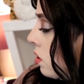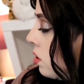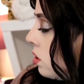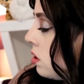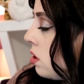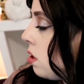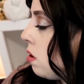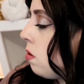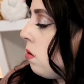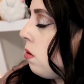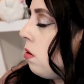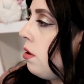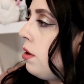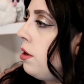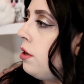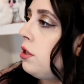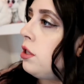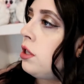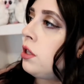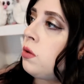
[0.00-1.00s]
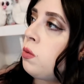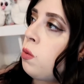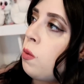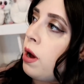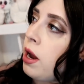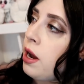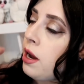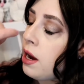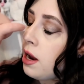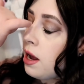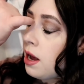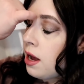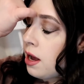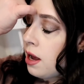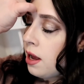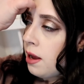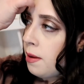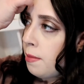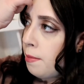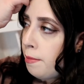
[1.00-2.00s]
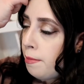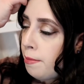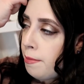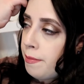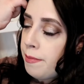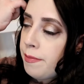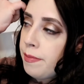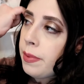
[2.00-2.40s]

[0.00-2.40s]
so there's this one, I